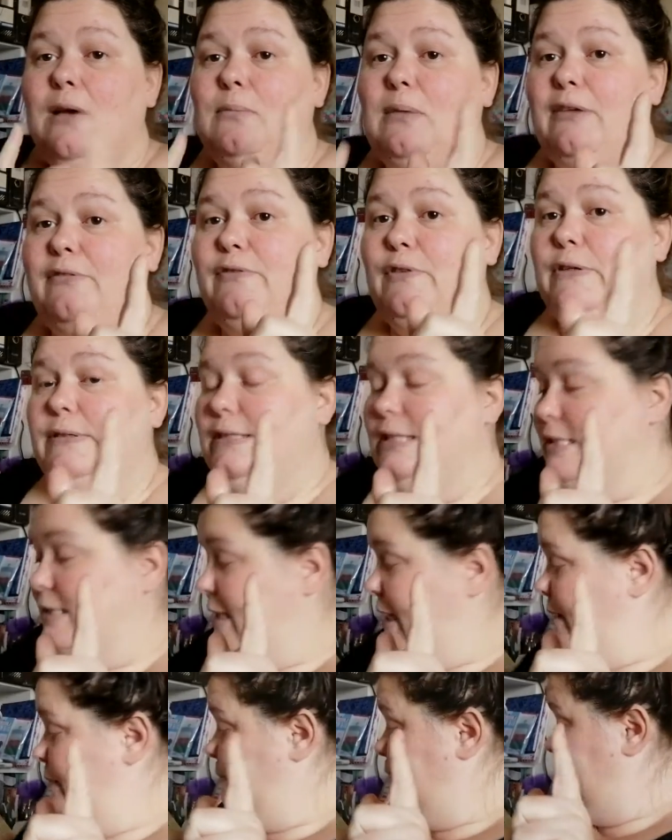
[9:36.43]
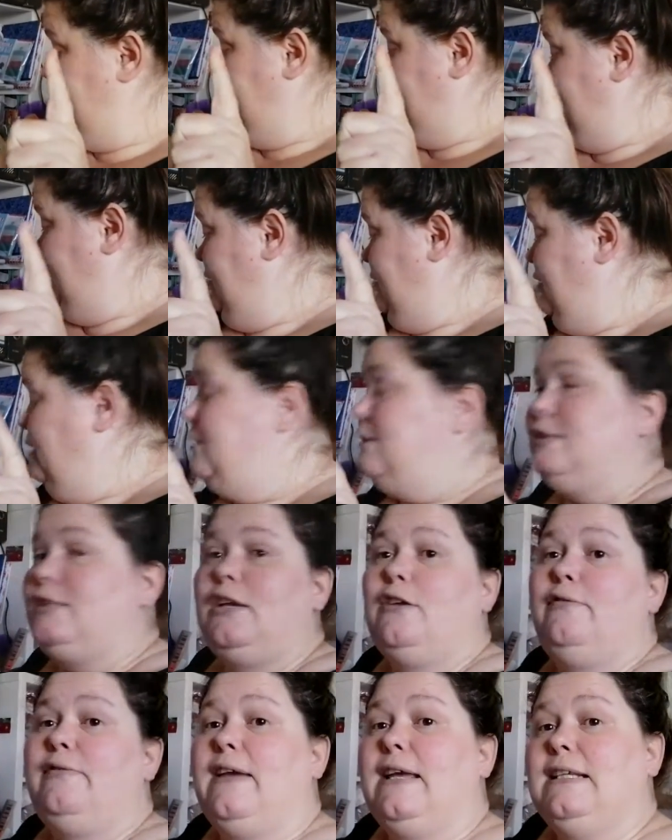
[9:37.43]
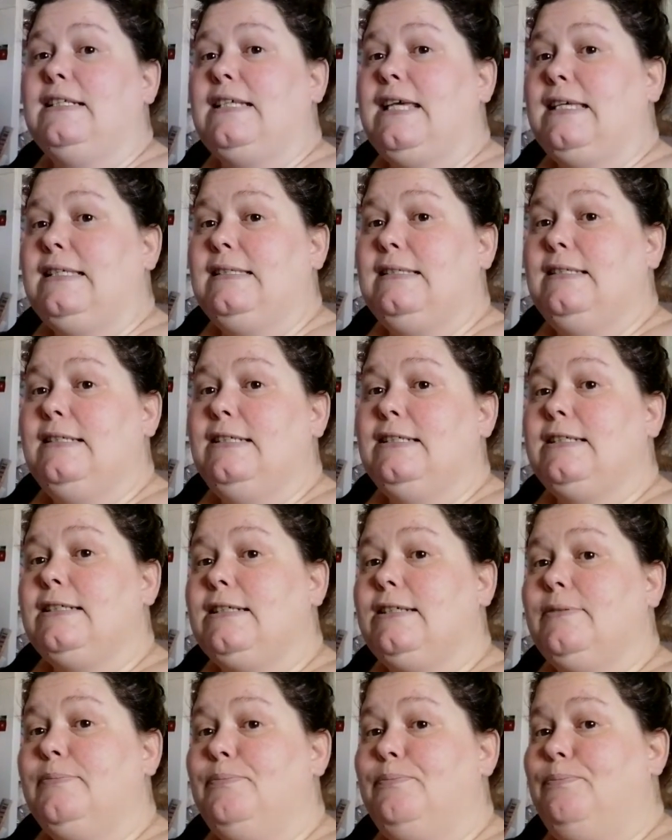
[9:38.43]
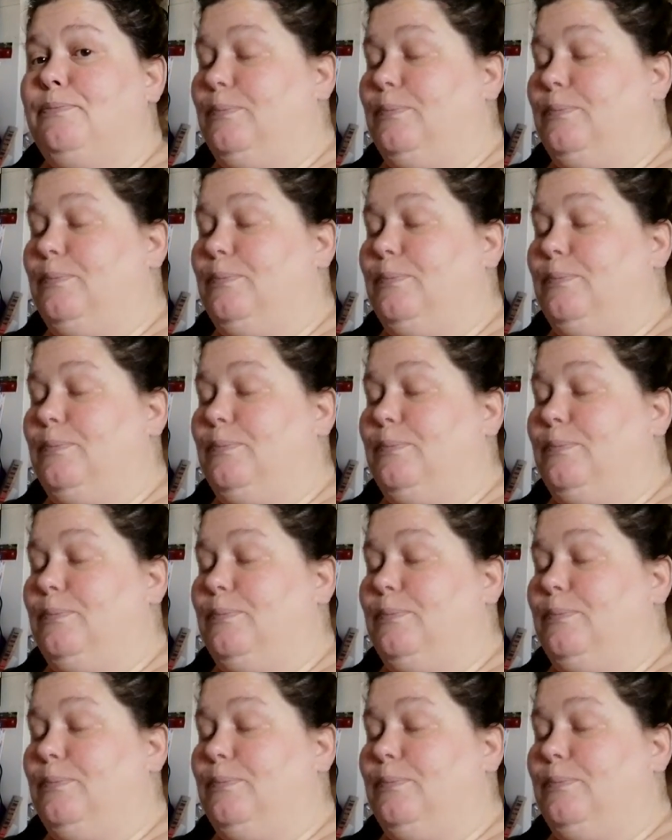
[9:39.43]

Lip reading: My first attempt, not so fantastic.